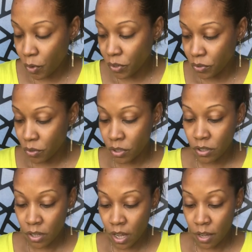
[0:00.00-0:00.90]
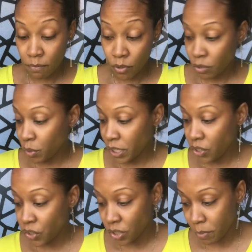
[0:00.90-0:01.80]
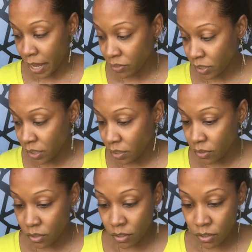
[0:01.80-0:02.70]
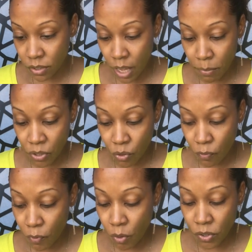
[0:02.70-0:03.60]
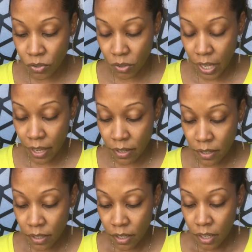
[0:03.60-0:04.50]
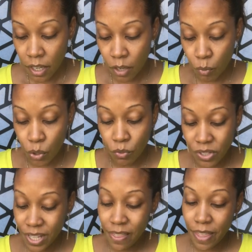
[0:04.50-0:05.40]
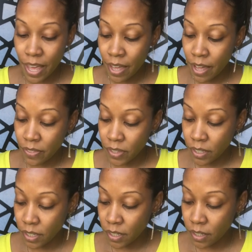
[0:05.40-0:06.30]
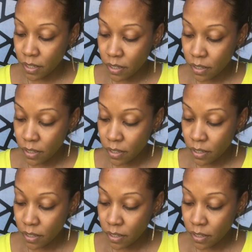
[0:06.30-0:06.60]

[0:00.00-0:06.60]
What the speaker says: focused on the relationship. Actually, you just stopped being so focused on that. And when you did that, I think it